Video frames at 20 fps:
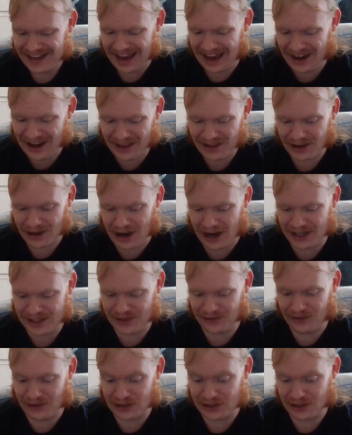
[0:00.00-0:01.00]
another
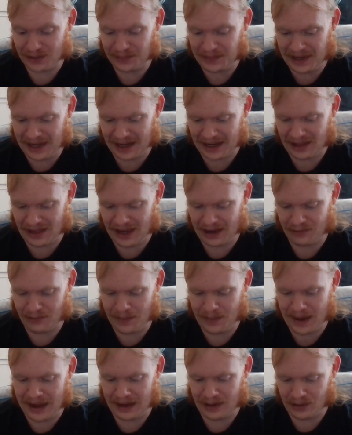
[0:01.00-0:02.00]
controversial pick like
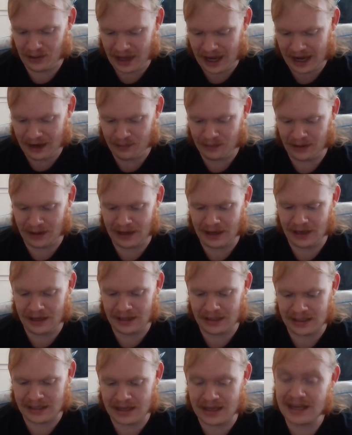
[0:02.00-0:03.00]
Remain a Light,
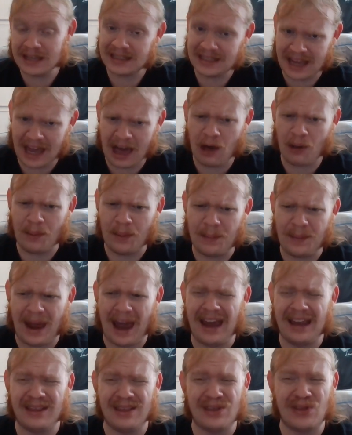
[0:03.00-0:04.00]
because this album
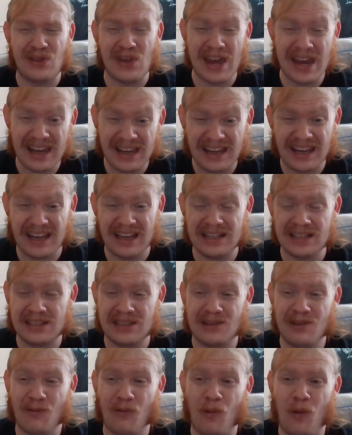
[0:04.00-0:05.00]
I think
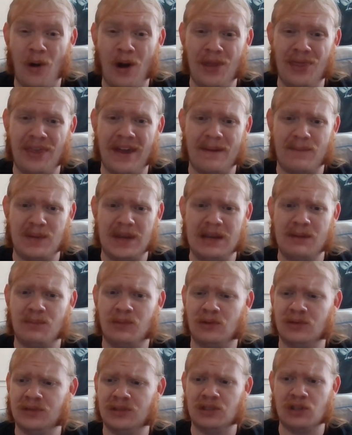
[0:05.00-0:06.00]
is the one that
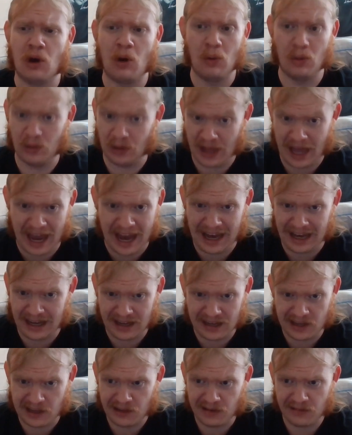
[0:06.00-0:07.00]
people don't
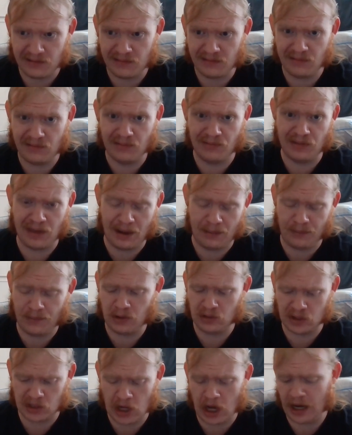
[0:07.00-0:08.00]
like, that
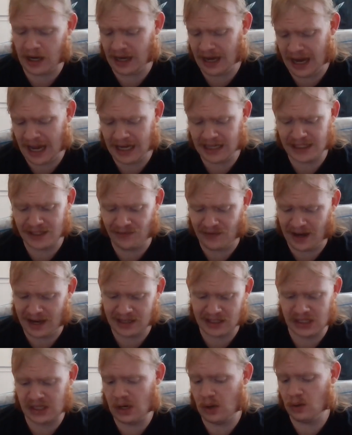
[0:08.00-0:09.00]
most Talking Heads
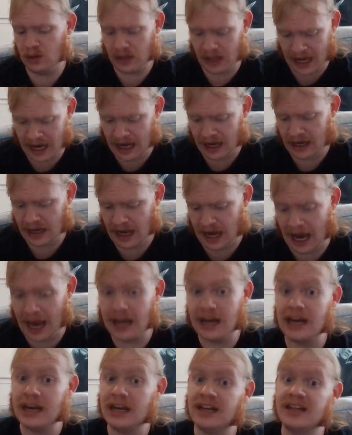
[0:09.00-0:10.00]
fans don't like,
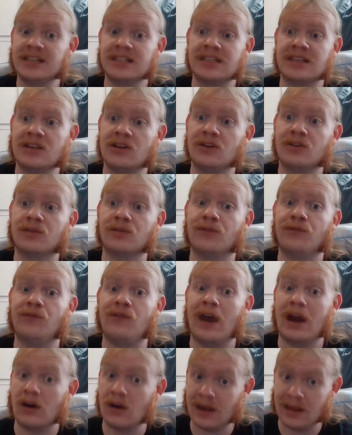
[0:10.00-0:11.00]
and it is their
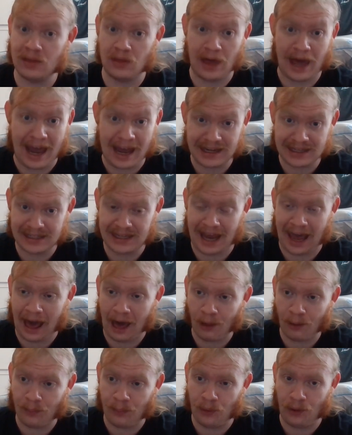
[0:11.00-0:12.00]
very last
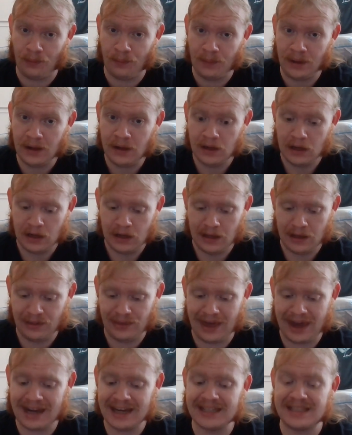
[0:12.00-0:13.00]
album,
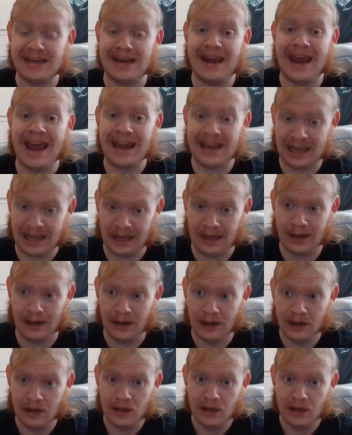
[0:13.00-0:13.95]
that is Naked.